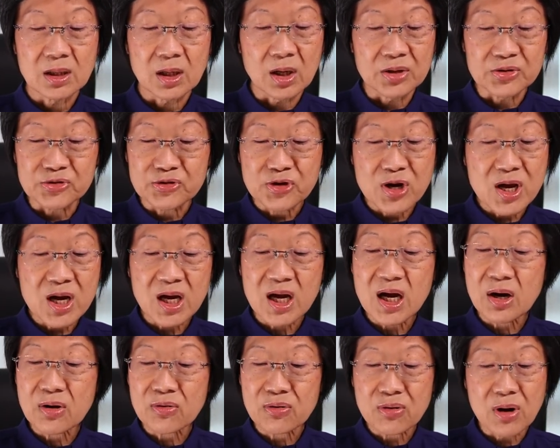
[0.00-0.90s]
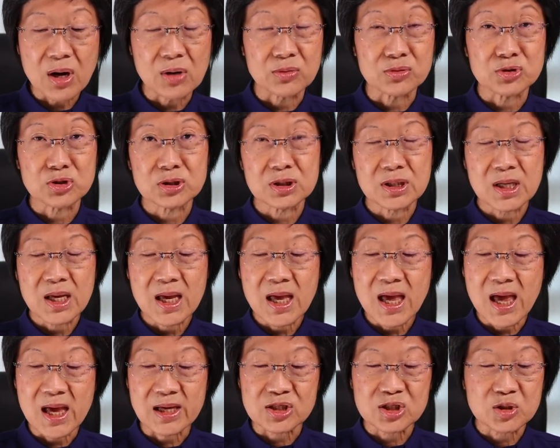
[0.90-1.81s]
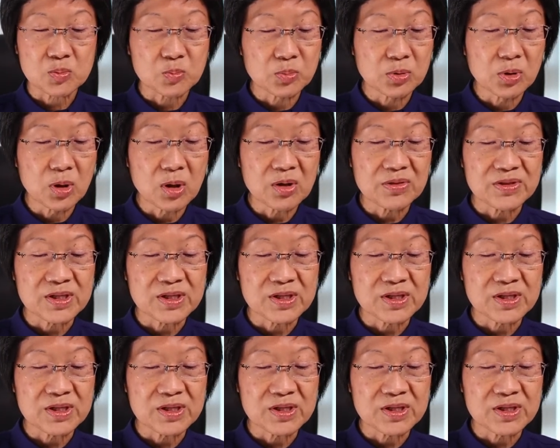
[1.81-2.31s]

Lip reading: Andrea Crouch explored